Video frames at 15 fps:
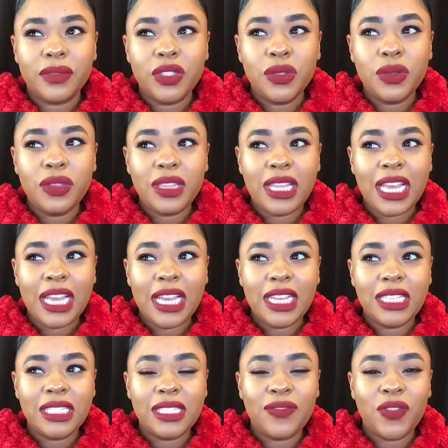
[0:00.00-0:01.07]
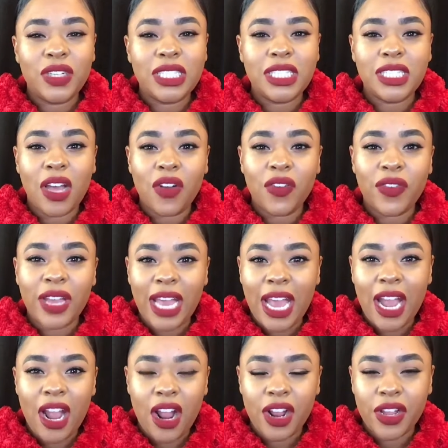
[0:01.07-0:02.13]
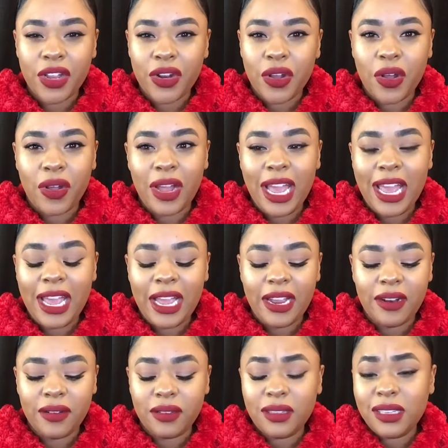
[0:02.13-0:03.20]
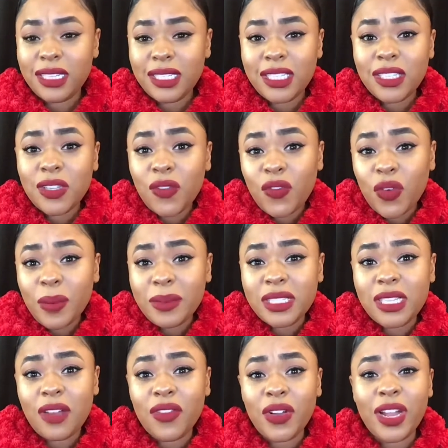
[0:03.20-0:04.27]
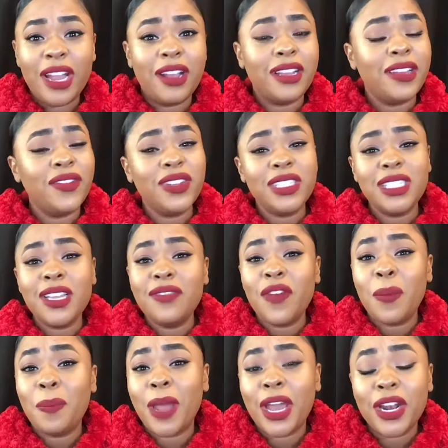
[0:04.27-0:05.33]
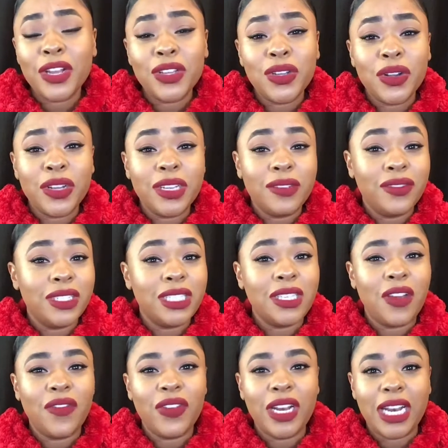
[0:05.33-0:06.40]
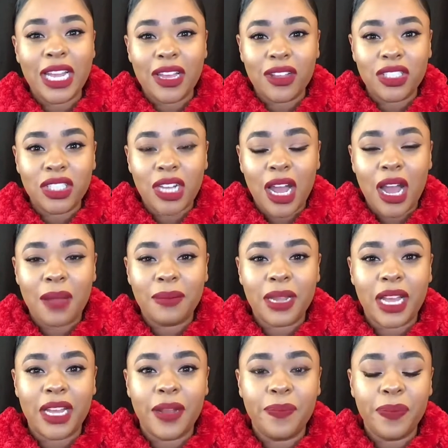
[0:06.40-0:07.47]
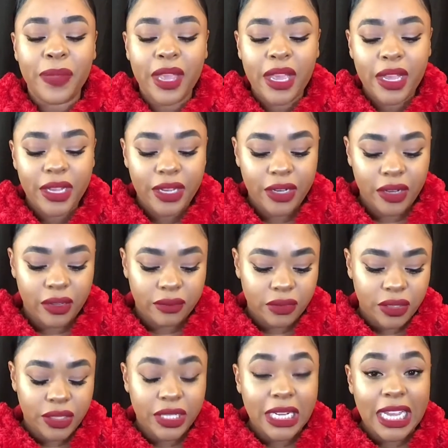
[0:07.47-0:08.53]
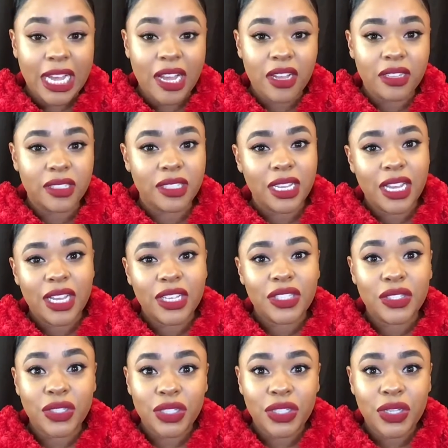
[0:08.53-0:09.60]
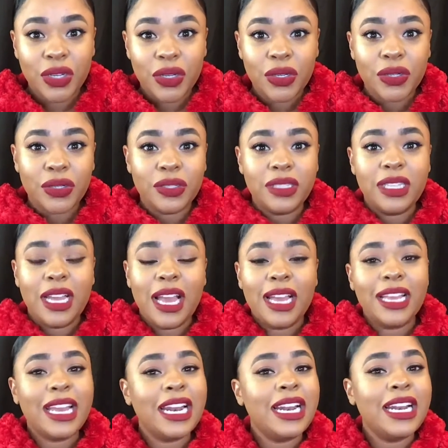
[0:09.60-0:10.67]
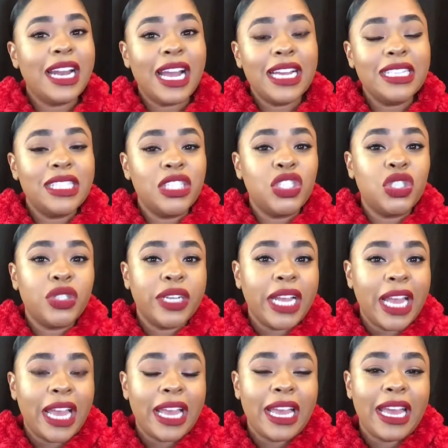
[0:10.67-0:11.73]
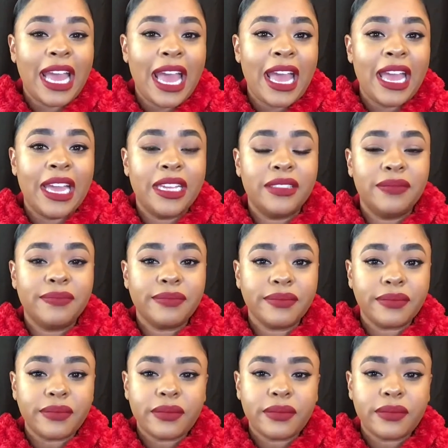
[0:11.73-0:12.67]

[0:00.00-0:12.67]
do things for self-care, you know, and this is a form of self-care. Give yourself a pedicure, give yourself a nail job, like, you know, do your nails, do your toes, get a nice drink, and